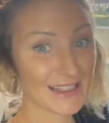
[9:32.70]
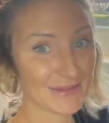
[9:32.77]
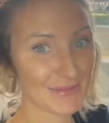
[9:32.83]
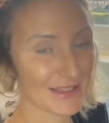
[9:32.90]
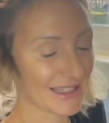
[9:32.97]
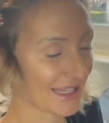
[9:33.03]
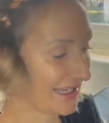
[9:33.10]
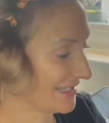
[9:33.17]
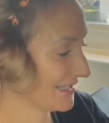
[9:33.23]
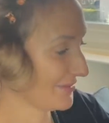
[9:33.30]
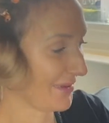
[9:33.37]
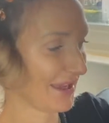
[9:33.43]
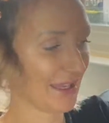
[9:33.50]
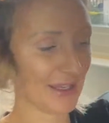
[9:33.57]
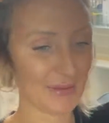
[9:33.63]
mistake to
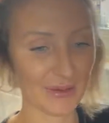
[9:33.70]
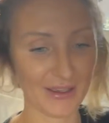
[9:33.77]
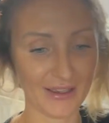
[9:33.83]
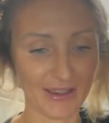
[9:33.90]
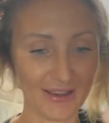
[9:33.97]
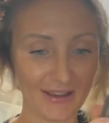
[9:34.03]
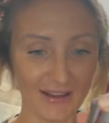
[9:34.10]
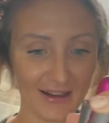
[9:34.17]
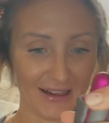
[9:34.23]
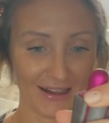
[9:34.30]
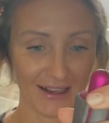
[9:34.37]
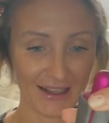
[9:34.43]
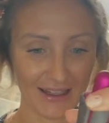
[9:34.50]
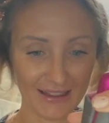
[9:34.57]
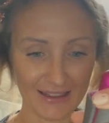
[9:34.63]
make that
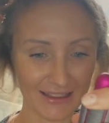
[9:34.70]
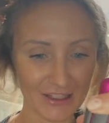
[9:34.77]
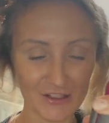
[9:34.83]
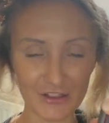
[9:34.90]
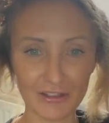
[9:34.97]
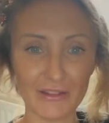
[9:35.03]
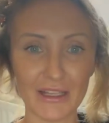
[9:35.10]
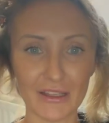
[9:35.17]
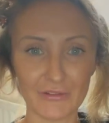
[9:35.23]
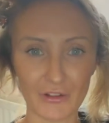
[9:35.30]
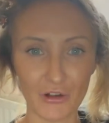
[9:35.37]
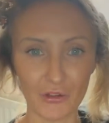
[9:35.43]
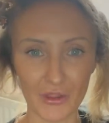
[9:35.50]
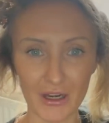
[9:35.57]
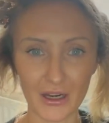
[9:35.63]
I literally nearly
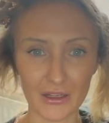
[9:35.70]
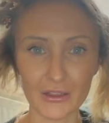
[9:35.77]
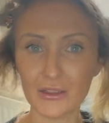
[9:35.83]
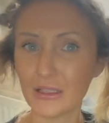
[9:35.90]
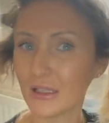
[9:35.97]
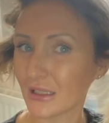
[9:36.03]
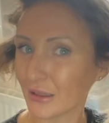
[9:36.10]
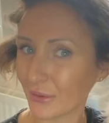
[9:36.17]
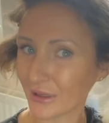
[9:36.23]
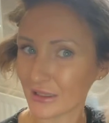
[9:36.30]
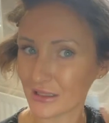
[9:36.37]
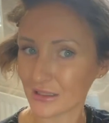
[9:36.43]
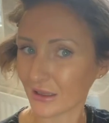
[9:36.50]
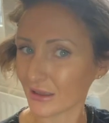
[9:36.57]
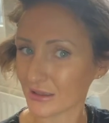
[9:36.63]
forgot then. I nearly went and
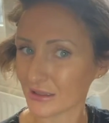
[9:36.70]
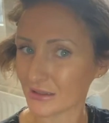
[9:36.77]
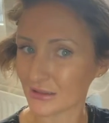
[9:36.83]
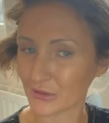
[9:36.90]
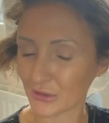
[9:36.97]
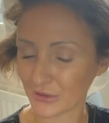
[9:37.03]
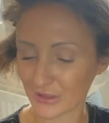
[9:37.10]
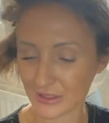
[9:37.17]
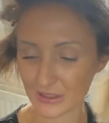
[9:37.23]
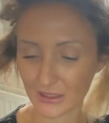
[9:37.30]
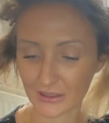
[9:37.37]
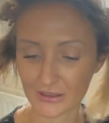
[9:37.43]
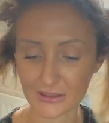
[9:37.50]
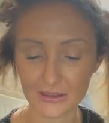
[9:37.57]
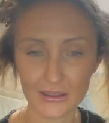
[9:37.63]
started doing this
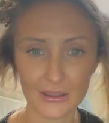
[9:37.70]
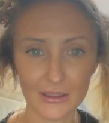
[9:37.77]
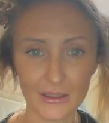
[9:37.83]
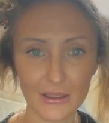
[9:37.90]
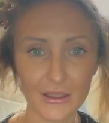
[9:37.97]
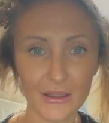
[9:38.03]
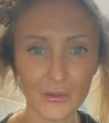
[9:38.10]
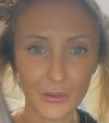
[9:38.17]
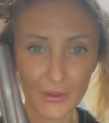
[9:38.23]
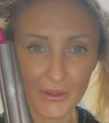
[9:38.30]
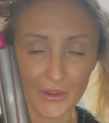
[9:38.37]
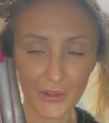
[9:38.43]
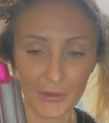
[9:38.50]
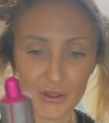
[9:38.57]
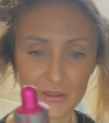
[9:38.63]
side with the
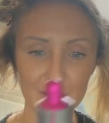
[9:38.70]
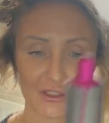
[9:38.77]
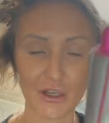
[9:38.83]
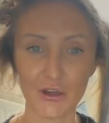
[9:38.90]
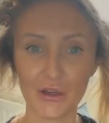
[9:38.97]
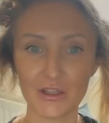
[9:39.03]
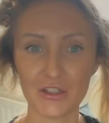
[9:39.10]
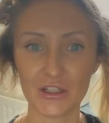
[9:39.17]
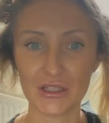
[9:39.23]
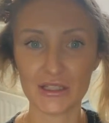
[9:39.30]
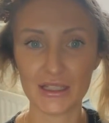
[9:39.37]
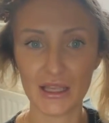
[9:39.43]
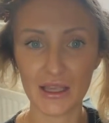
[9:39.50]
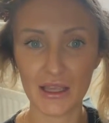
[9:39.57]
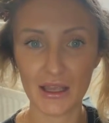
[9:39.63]
other one. So as you can
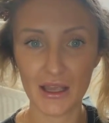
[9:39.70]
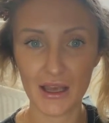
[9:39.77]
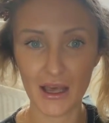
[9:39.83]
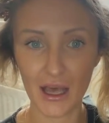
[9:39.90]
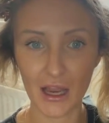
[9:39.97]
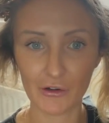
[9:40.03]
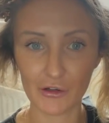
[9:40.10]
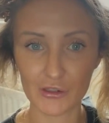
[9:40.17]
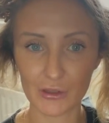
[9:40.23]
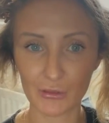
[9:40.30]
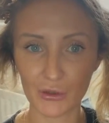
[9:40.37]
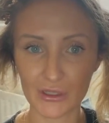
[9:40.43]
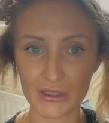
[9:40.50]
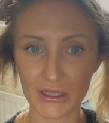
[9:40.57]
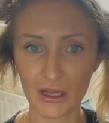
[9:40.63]
see, arrows are
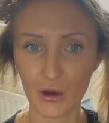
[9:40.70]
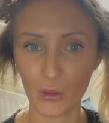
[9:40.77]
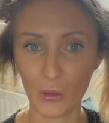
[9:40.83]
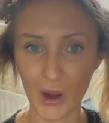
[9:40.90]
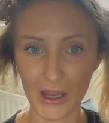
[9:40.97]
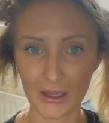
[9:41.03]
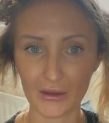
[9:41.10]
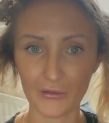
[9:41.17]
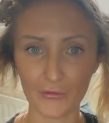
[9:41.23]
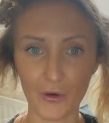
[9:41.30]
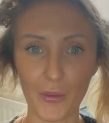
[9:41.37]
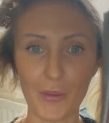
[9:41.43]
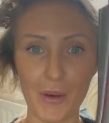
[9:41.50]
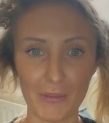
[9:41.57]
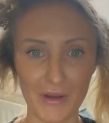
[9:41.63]
pointing away
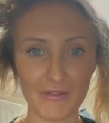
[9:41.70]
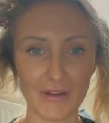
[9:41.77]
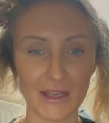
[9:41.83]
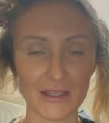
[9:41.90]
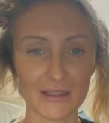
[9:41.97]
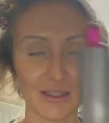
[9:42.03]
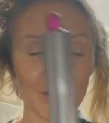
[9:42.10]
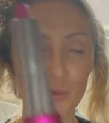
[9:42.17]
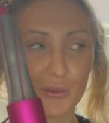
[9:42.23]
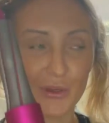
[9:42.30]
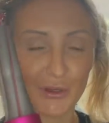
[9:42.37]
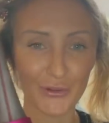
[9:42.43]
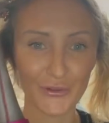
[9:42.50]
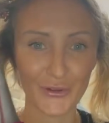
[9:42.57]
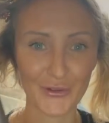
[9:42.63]
from my face, so we
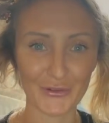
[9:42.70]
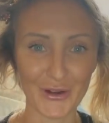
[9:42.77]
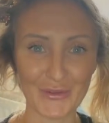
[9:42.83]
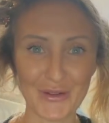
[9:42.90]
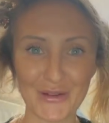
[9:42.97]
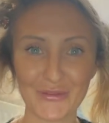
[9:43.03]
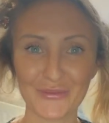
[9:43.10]
know we've got the right one.